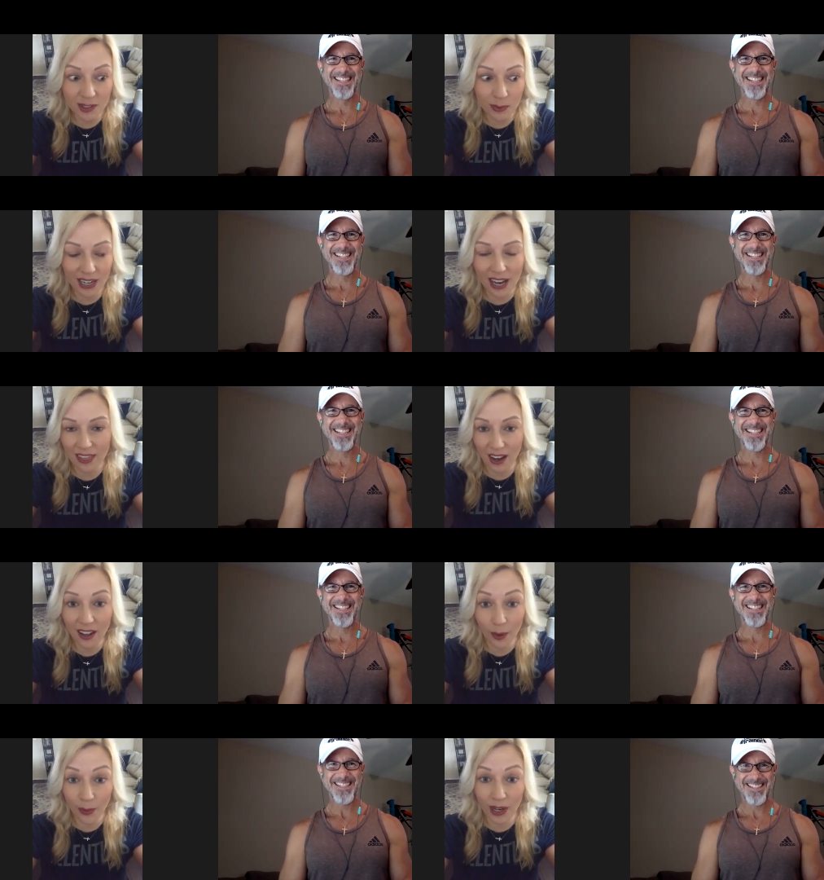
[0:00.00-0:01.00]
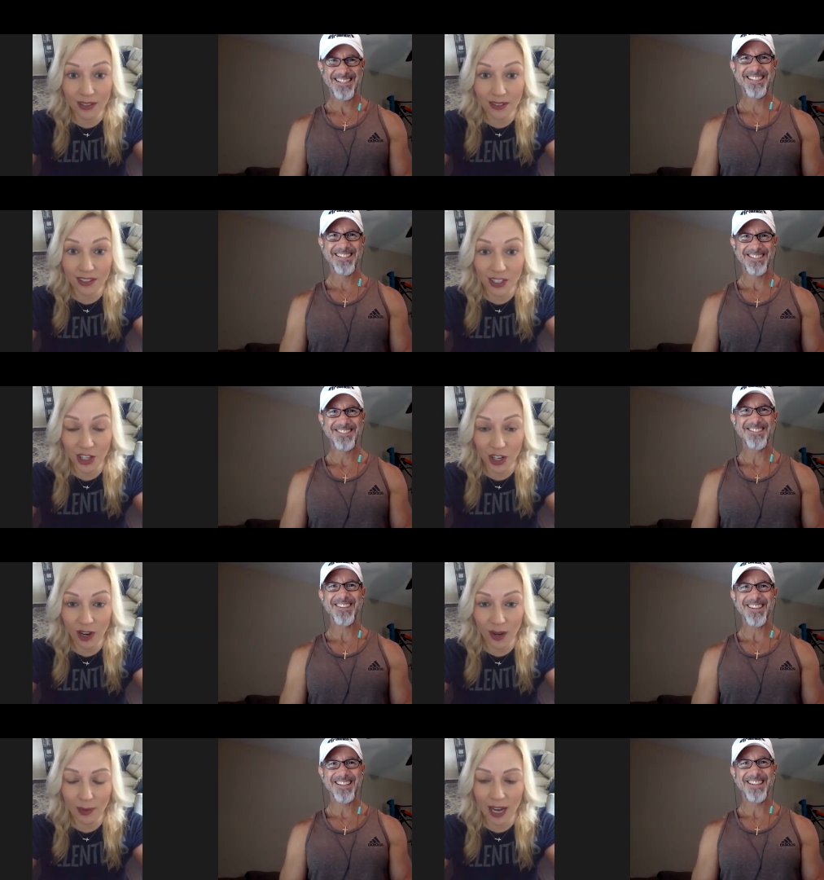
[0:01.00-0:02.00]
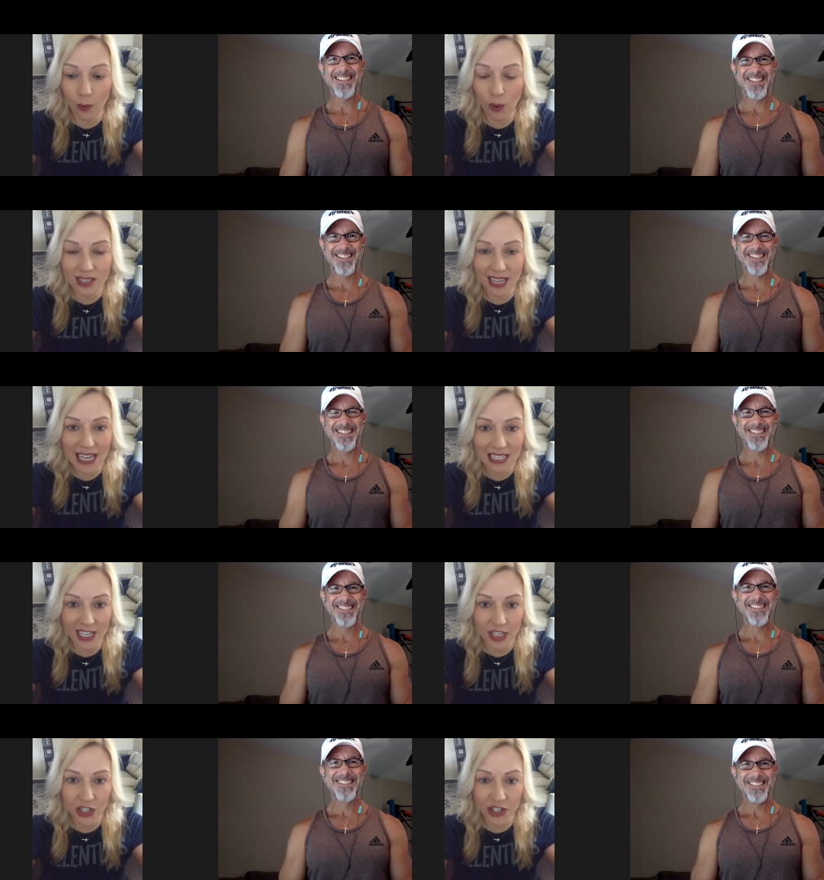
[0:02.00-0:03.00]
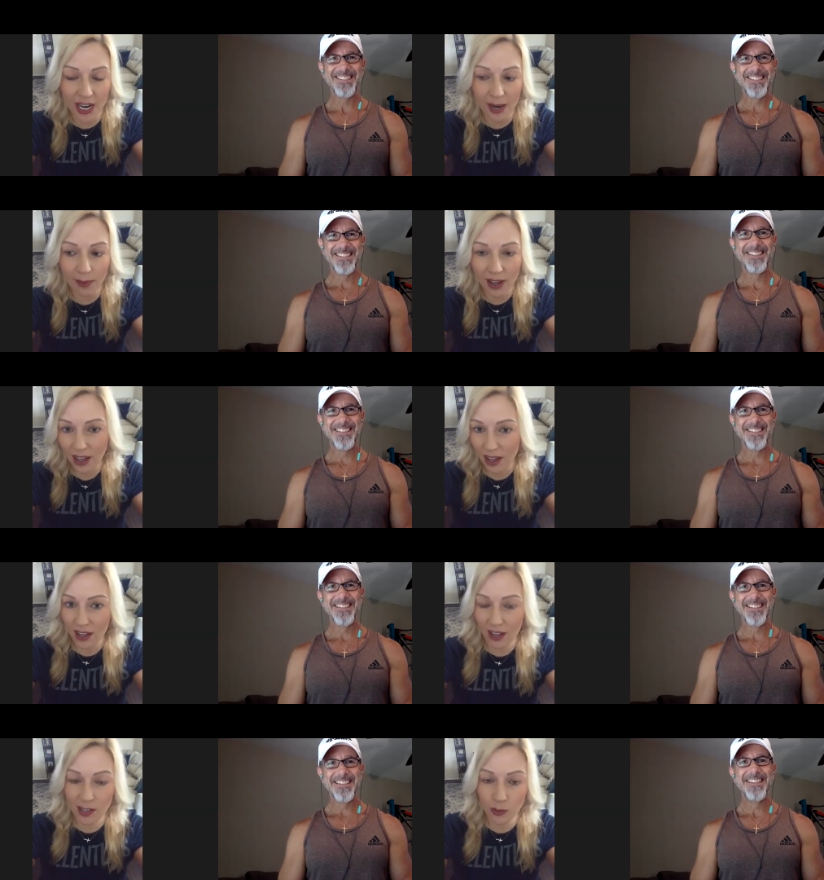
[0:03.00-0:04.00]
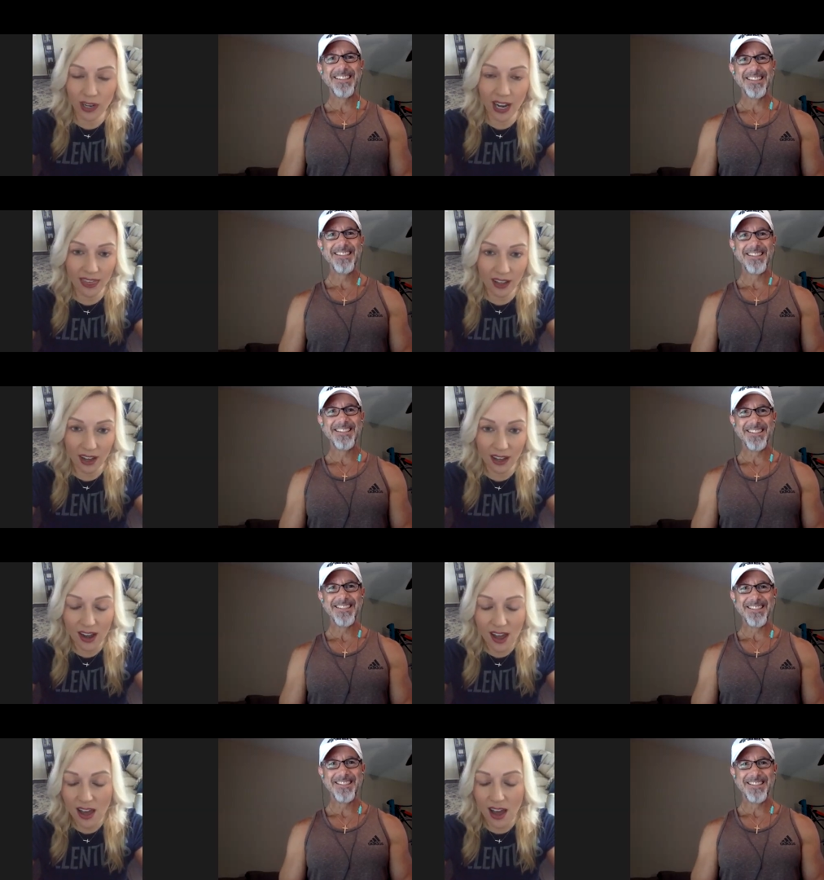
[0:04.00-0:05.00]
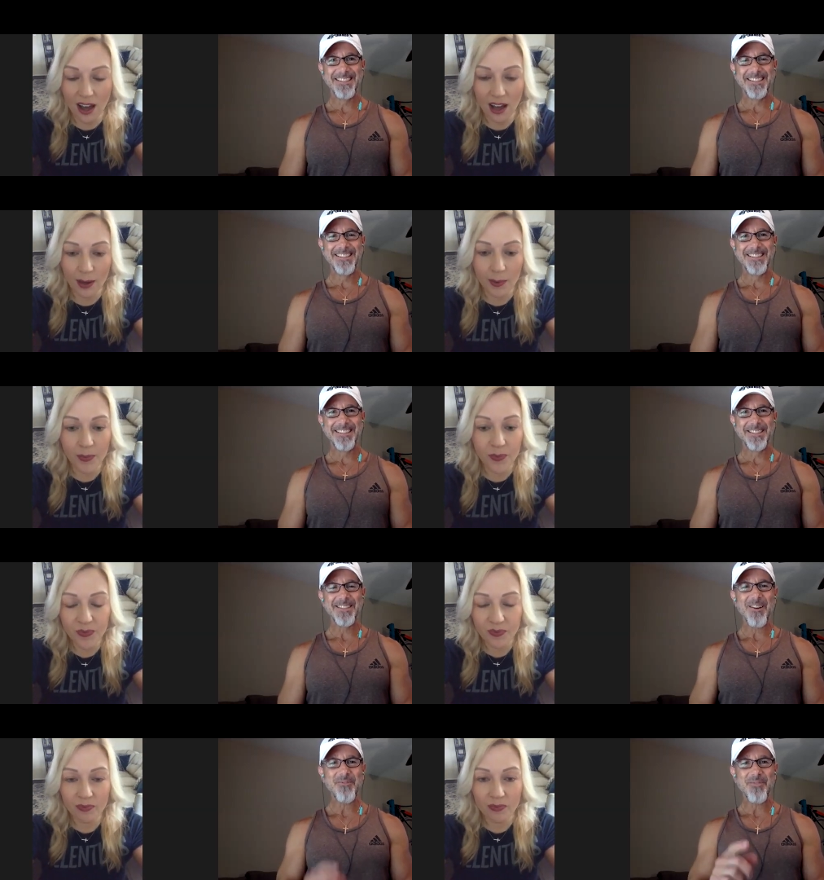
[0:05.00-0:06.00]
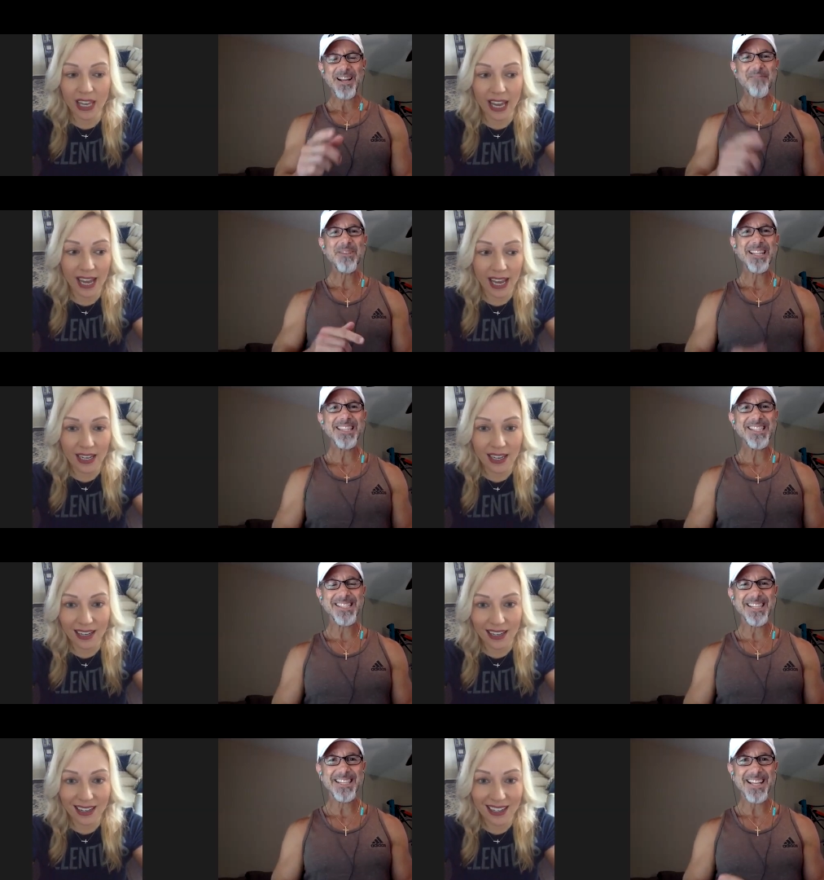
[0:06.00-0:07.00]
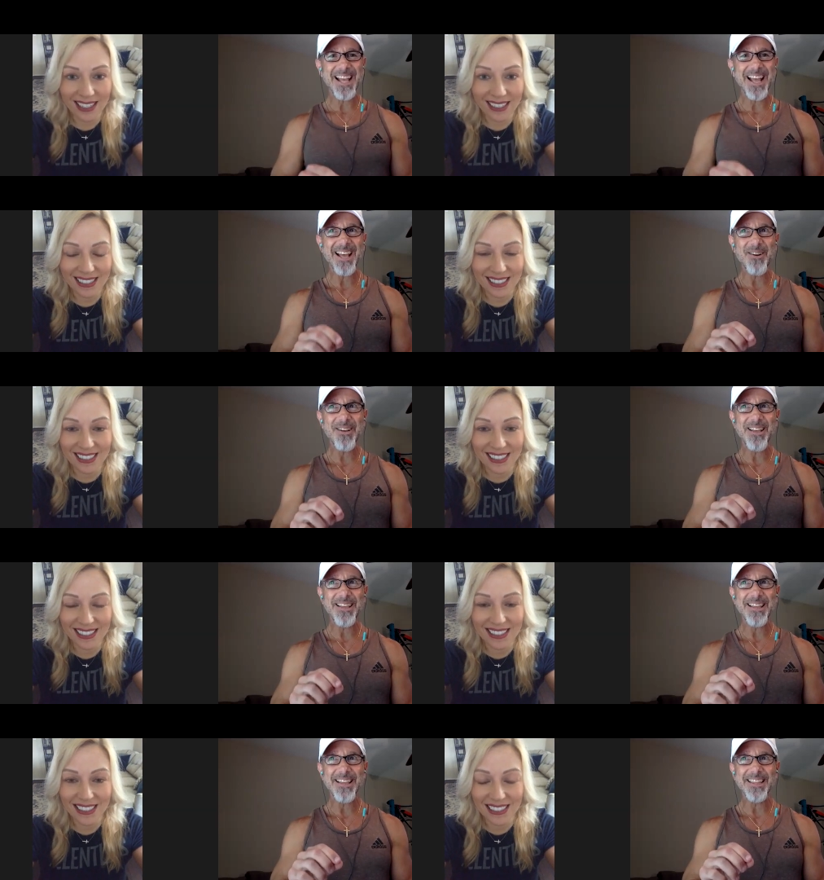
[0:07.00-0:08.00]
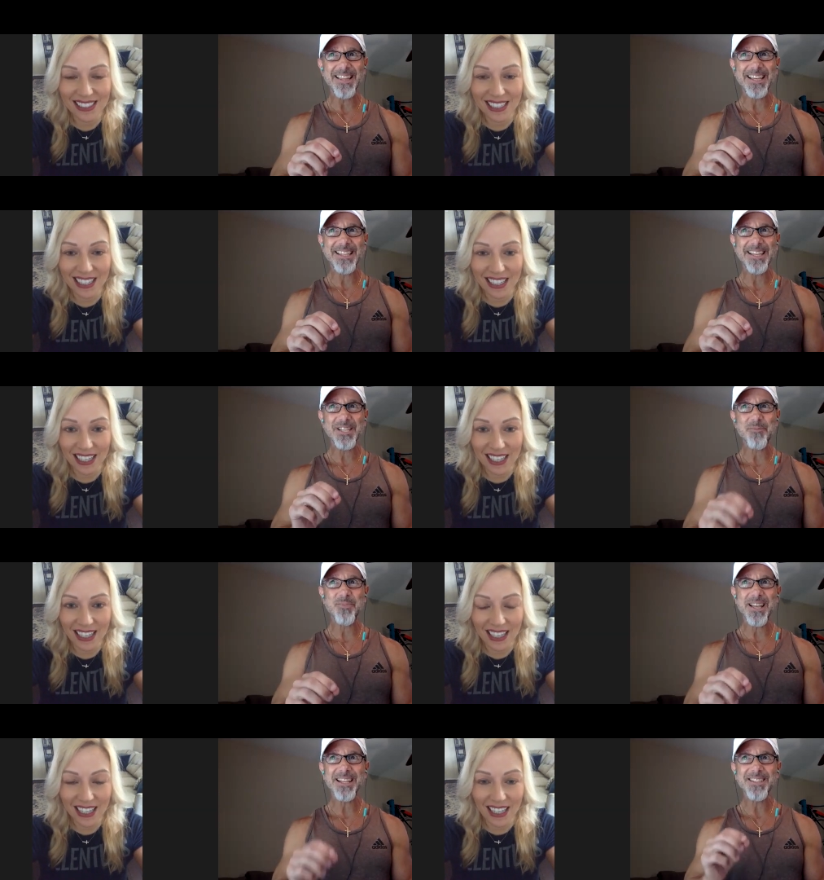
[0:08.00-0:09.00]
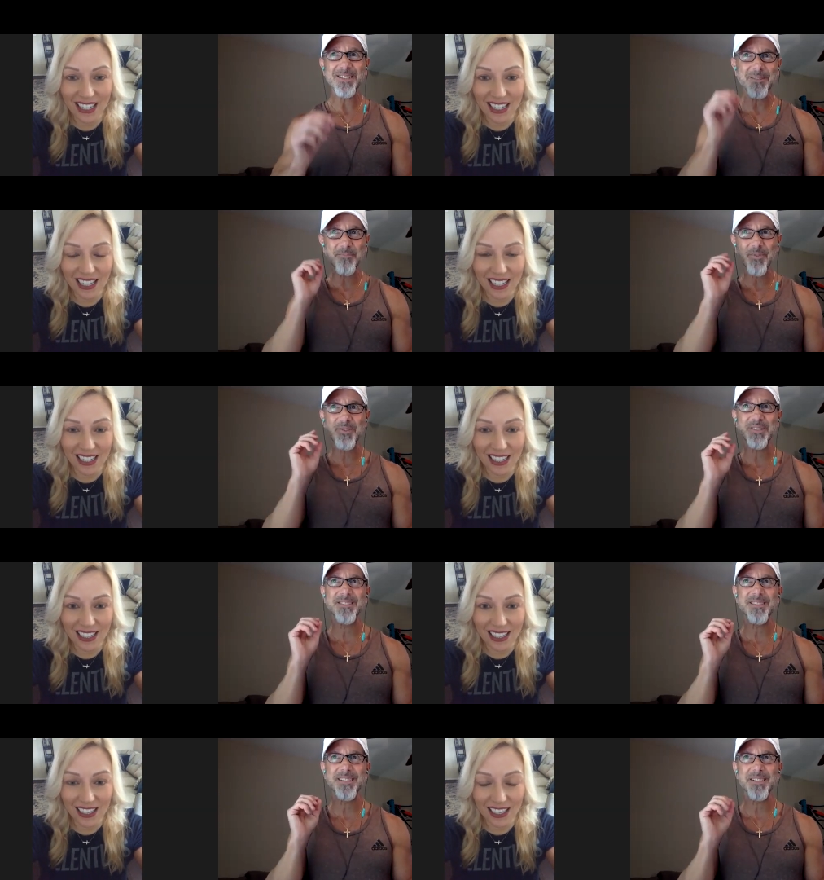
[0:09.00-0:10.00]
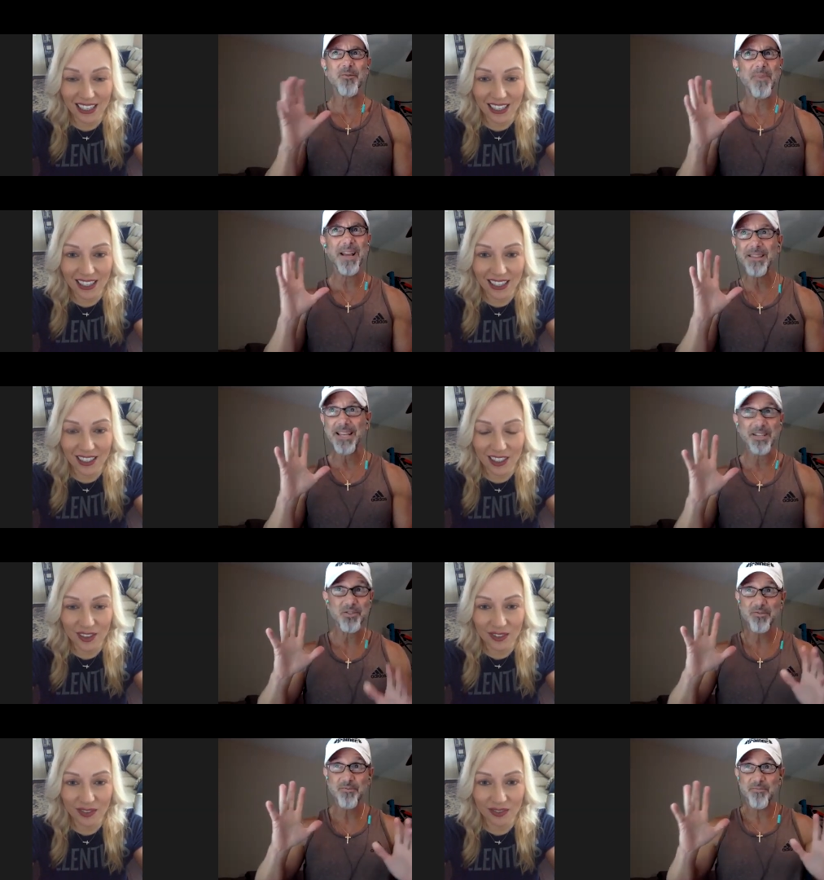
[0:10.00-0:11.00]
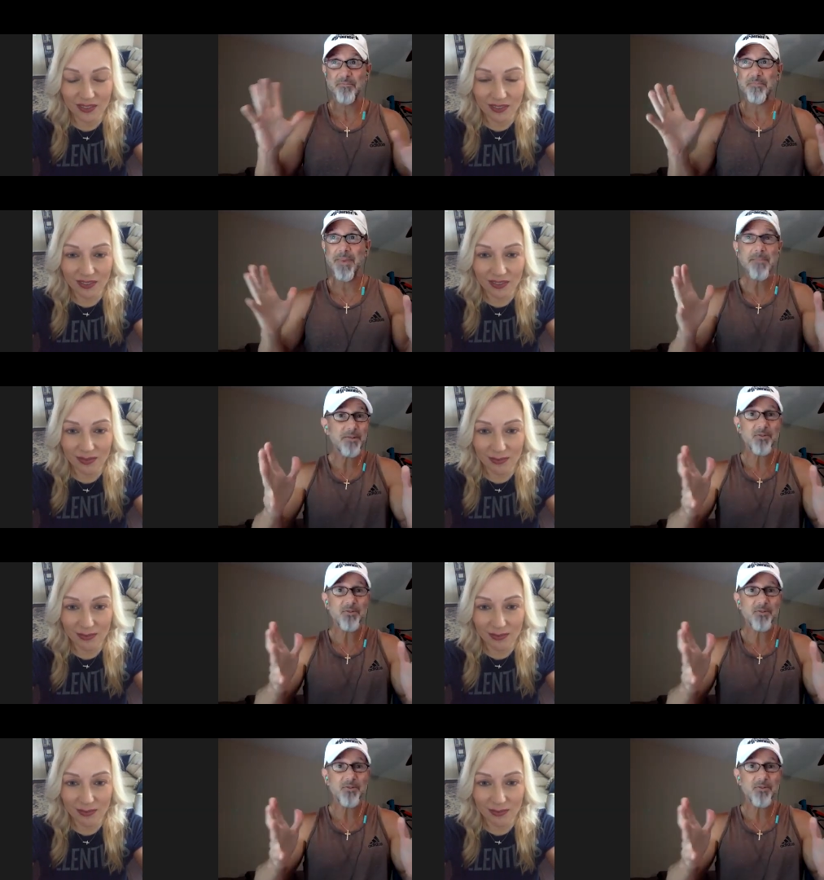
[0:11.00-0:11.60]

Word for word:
Speaker 1: as what I thought I was. You know, I'm not, I wasn't as in shape is what I thought. Um,
Speaker 2: now, for anybody listening, like explain to the person listening who might like maybe they're